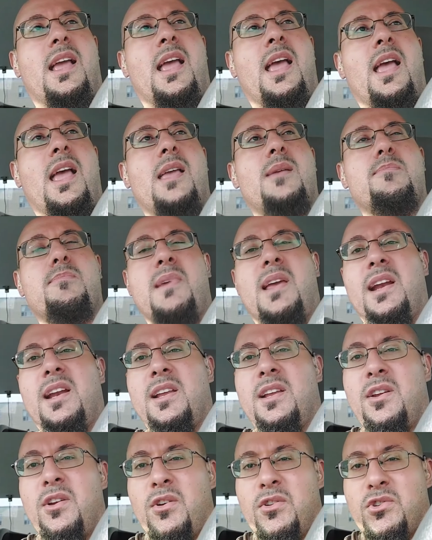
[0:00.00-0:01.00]

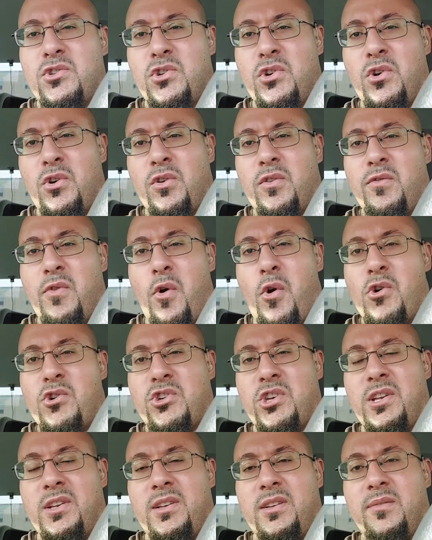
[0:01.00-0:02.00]
miniature
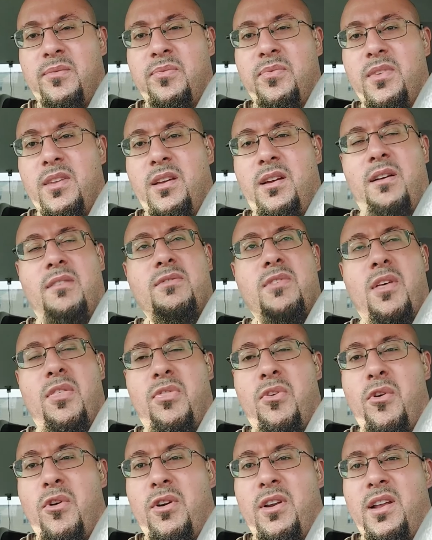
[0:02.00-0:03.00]
version of the
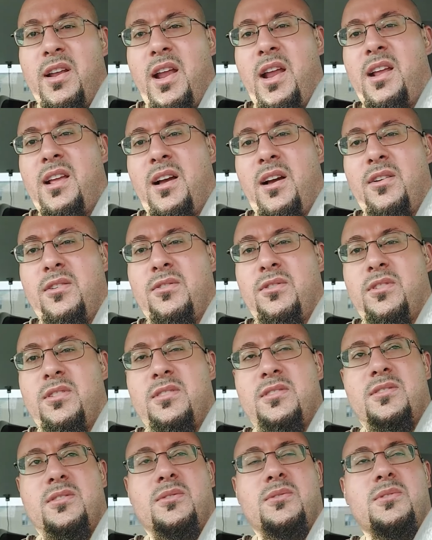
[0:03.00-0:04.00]
3800.
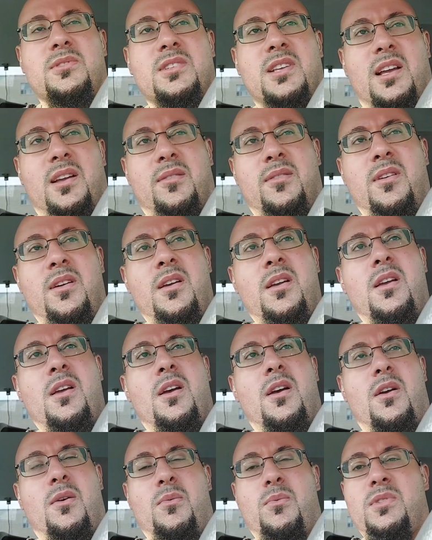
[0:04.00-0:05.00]
So it
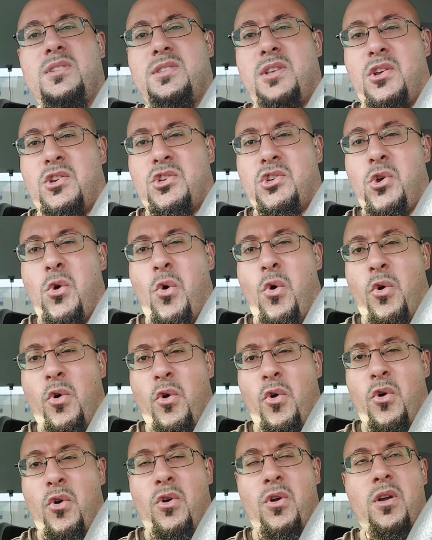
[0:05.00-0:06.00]
was a
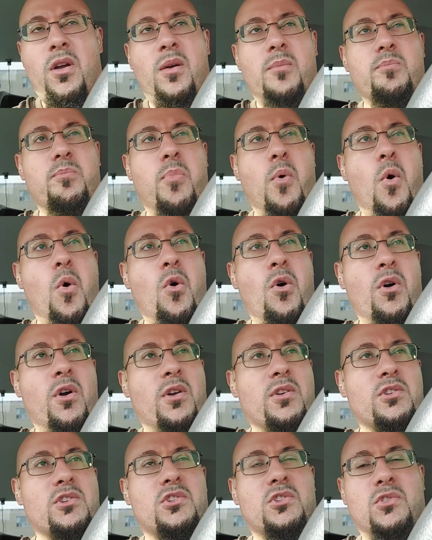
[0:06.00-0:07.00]
shorter bore
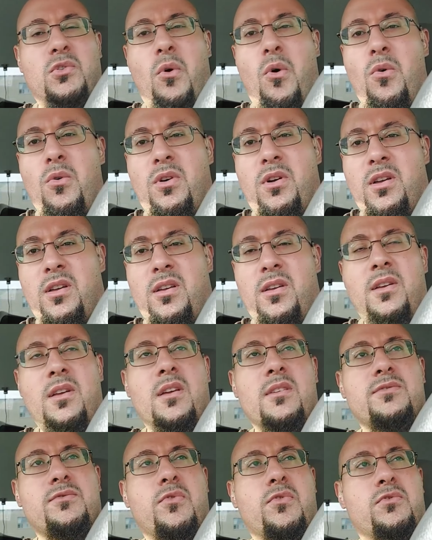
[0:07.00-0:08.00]
and stroke
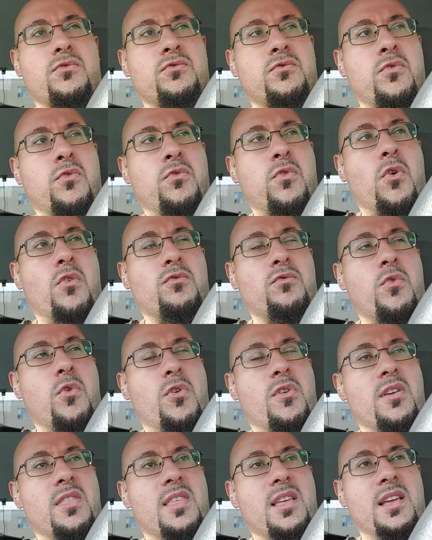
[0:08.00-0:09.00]

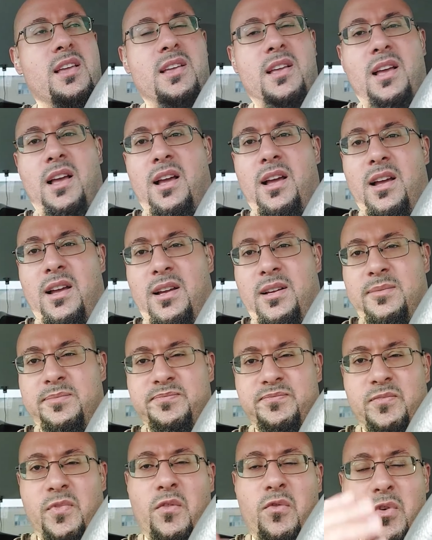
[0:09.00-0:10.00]
for the
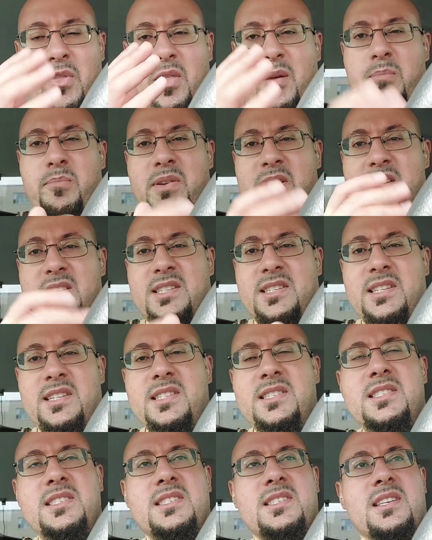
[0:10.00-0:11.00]

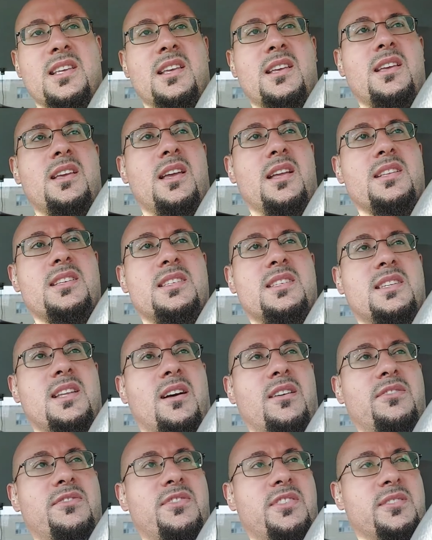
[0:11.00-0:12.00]
pistons and
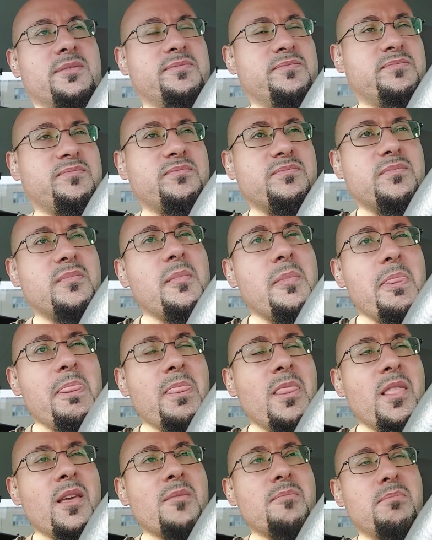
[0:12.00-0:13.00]
stuff,
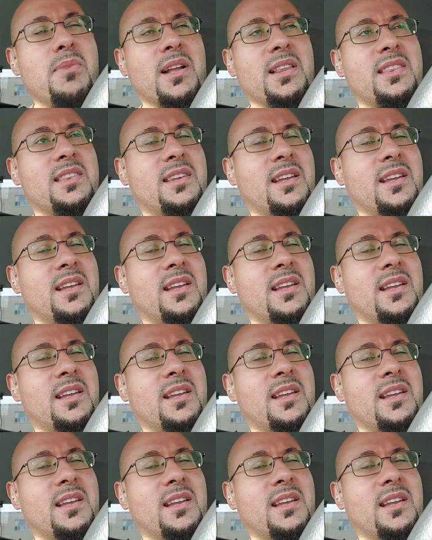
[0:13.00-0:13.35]
but